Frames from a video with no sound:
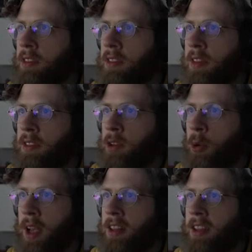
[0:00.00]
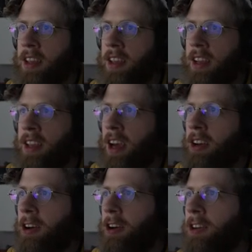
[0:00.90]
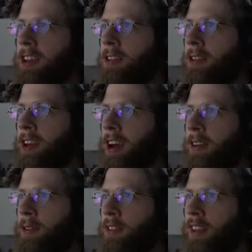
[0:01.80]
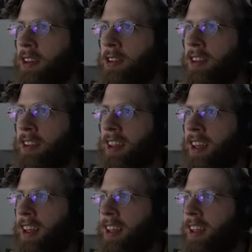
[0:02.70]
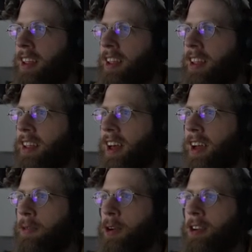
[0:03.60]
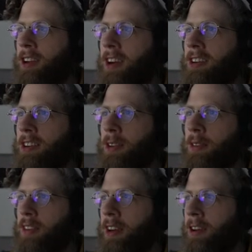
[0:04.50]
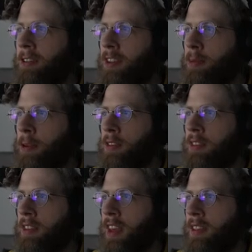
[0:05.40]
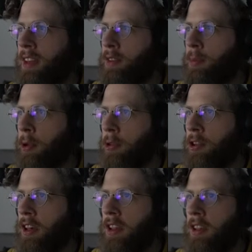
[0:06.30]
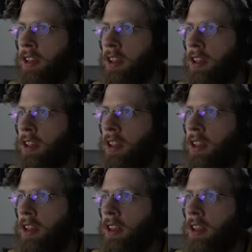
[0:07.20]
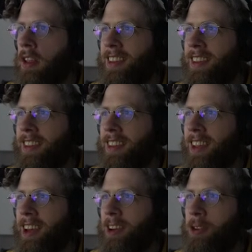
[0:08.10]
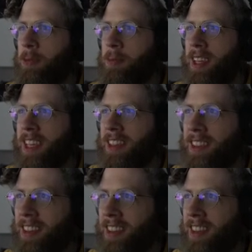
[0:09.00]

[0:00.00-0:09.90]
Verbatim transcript: this quickly and kind of hurry through the conversation. I've worked hard to do so. This person's like, that's bullshit. They call you meat?